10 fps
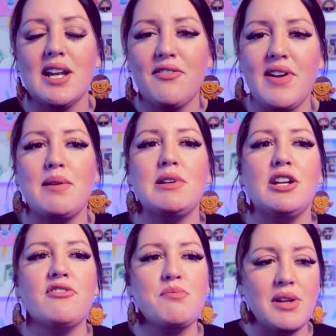and a family
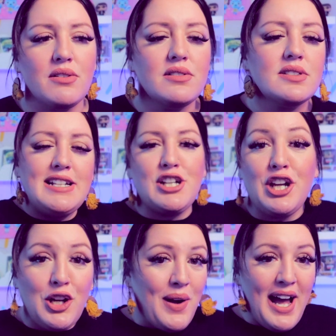you've built until
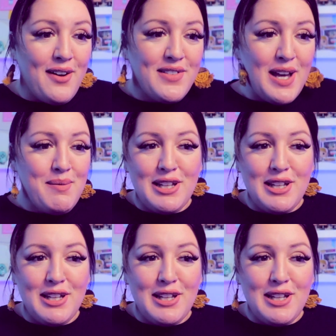you don't have them,